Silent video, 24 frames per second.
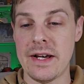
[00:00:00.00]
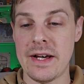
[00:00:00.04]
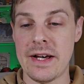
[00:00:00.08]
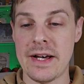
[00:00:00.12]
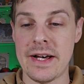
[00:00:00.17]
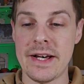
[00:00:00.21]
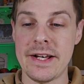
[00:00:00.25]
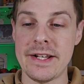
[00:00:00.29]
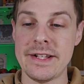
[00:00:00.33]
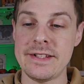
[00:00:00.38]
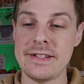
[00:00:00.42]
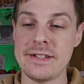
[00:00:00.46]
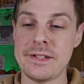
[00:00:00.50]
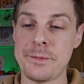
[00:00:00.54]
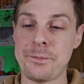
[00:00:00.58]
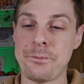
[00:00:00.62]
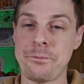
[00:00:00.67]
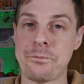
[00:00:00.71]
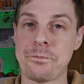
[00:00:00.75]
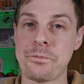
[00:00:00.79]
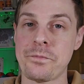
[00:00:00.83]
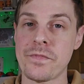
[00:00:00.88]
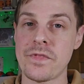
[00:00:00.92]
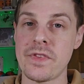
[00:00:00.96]
and
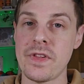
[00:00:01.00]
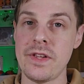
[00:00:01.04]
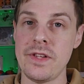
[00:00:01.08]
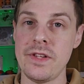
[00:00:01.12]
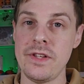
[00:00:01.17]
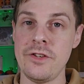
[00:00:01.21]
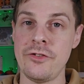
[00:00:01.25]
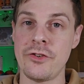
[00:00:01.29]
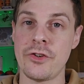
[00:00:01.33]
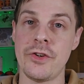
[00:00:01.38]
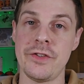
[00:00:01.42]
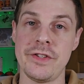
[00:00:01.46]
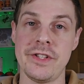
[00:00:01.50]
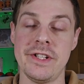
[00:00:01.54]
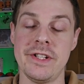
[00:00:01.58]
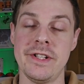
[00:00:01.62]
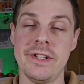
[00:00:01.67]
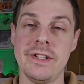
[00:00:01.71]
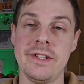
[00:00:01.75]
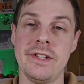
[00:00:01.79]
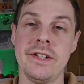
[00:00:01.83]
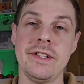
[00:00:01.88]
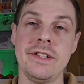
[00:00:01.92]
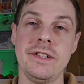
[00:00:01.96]
you've got
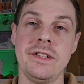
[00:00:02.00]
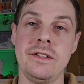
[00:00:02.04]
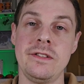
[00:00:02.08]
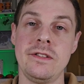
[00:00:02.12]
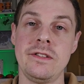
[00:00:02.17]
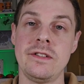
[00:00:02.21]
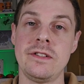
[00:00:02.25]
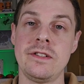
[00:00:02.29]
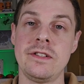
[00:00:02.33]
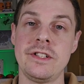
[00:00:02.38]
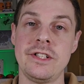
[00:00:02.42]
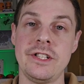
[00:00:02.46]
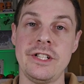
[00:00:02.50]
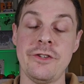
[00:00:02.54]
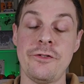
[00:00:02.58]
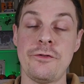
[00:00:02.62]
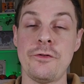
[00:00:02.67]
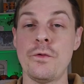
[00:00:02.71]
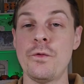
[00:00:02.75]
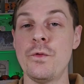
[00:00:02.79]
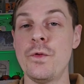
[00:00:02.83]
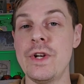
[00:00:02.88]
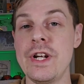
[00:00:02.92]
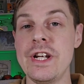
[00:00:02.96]
the
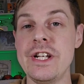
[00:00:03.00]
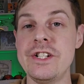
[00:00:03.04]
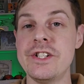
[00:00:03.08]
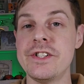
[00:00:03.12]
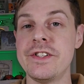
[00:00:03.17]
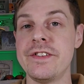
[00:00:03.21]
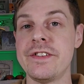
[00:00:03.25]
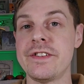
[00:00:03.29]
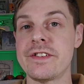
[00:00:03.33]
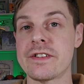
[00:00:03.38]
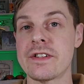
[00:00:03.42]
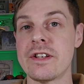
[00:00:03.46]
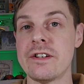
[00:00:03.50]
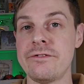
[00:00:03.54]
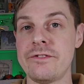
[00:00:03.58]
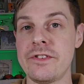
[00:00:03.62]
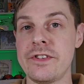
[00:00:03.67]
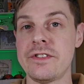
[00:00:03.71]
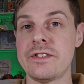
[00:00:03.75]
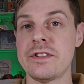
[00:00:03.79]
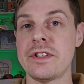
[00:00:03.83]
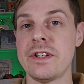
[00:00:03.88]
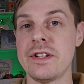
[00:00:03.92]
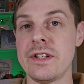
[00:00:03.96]
different regions they're
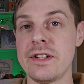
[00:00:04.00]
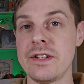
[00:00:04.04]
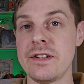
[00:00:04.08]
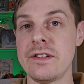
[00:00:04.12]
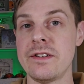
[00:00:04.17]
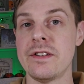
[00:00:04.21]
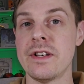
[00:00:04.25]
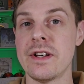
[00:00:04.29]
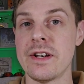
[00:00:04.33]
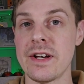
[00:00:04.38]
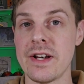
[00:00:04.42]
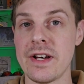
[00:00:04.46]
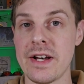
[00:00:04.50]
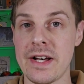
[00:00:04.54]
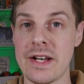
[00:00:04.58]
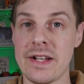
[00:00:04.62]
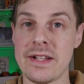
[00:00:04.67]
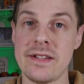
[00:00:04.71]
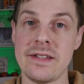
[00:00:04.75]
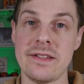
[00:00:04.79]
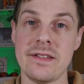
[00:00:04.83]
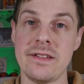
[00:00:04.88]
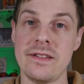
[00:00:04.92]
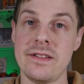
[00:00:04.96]
visiting,
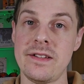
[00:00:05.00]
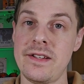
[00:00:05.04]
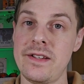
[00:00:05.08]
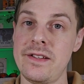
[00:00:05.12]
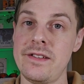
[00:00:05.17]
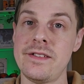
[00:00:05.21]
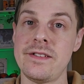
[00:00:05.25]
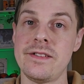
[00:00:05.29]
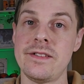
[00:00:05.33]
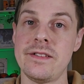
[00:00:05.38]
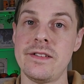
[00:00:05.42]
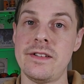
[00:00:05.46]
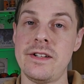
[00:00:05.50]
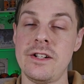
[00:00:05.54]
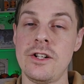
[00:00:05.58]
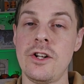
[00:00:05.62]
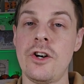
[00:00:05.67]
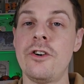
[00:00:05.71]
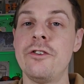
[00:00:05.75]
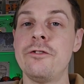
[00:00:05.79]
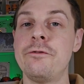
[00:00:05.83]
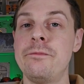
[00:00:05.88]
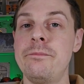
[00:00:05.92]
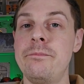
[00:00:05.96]
and there's a
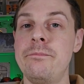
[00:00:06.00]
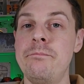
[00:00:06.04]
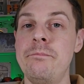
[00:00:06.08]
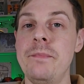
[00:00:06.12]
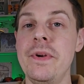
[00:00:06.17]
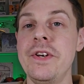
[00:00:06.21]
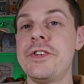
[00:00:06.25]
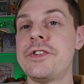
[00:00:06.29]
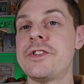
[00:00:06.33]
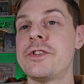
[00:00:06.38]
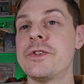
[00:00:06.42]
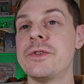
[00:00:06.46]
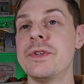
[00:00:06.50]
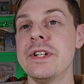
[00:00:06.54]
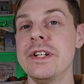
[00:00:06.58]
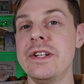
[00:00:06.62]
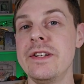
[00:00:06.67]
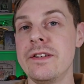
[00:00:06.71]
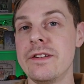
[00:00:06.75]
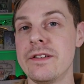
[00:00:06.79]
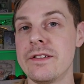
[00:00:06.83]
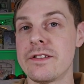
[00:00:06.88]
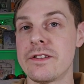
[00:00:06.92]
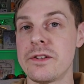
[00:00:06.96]
lot of mystery
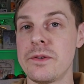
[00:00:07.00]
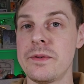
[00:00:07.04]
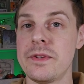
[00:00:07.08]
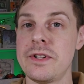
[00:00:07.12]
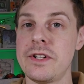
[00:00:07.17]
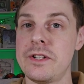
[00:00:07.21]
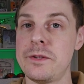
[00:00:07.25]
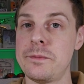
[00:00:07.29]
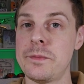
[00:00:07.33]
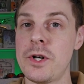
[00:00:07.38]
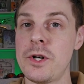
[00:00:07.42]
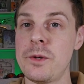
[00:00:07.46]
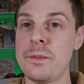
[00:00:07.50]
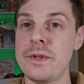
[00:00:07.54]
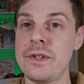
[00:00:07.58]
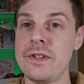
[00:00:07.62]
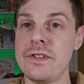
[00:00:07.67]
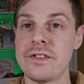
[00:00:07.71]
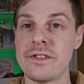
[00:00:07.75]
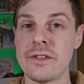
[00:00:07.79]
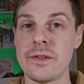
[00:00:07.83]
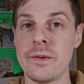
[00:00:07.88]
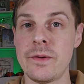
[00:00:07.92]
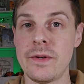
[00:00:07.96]
to it at the
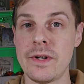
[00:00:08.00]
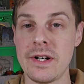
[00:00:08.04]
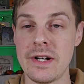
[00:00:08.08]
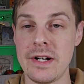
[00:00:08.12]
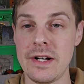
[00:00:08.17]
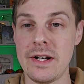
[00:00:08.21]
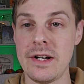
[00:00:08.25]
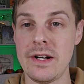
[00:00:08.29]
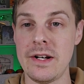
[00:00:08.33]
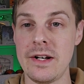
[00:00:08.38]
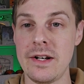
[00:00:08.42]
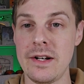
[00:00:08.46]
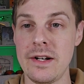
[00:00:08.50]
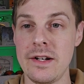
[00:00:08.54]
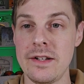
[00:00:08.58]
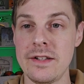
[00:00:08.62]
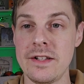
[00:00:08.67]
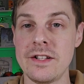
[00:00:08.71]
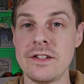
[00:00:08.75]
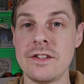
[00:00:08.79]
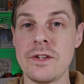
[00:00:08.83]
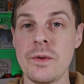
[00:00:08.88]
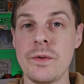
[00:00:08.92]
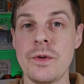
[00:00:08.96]
moment. So
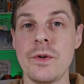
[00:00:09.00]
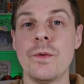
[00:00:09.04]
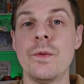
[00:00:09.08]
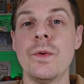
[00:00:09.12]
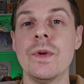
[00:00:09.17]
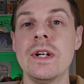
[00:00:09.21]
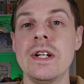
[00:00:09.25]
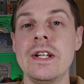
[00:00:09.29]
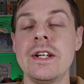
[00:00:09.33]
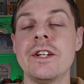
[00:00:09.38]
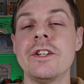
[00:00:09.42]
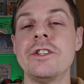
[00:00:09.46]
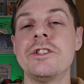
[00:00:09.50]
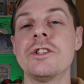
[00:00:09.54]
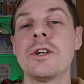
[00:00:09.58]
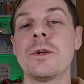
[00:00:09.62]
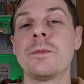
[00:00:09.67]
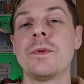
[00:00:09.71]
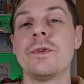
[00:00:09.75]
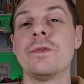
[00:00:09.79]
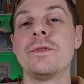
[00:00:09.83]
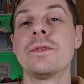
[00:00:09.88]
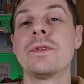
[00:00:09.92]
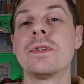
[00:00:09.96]
they're doing a really good
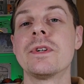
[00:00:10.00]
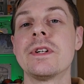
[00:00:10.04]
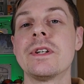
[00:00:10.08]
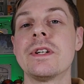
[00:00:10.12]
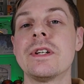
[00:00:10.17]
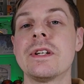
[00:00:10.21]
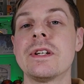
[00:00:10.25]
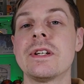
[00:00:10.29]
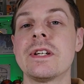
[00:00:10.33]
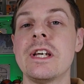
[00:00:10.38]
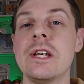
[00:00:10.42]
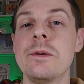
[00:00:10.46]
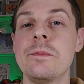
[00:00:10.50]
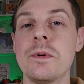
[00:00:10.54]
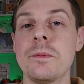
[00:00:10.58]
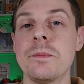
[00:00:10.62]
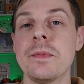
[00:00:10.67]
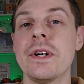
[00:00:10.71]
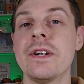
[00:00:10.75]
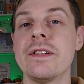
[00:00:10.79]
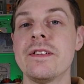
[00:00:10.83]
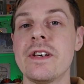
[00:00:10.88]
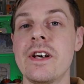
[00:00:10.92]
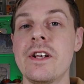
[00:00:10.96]
job of keeping
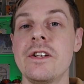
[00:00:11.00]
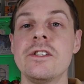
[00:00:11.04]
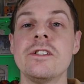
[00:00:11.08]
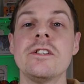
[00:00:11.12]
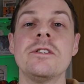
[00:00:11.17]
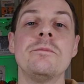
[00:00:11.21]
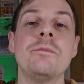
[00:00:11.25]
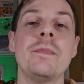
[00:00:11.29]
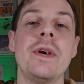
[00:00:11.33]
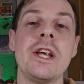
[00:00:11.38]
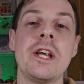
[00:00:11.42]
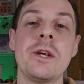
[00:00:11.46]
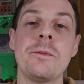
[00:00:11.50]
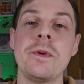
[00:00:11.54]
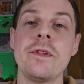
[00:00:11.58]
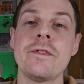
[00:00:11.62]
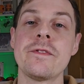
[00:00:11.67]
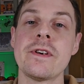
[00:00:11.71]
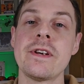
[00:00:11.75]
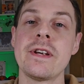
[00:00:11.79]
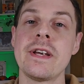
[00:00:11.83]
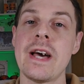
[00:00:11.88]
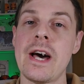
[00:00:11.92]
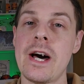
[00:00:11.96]
my attention, making me
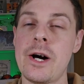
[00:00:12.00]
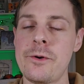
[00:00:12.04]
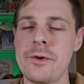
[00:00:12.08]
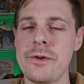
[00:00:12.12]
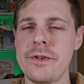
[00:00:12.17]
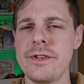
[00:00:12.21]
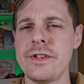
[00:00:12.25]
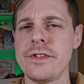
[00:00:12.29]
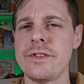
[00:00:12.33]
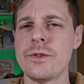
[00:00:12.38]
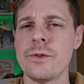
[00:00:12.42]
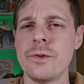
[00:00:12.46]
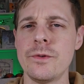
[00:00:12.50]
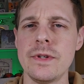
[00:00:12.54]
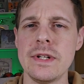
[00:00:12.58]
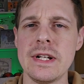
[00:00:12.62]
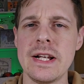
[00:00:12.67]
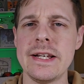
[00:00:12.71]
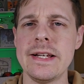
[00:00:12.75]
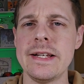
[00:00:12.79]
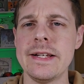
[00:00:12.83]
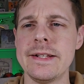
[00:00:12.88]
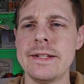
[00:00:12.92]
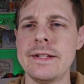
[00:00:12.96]
think, how is this all
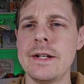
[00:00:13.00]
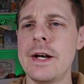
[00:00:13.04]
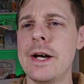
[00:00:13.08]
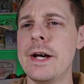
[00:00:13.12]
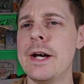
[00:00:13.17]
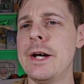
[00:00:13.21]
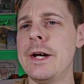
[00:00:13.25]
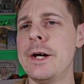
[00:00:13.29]
related?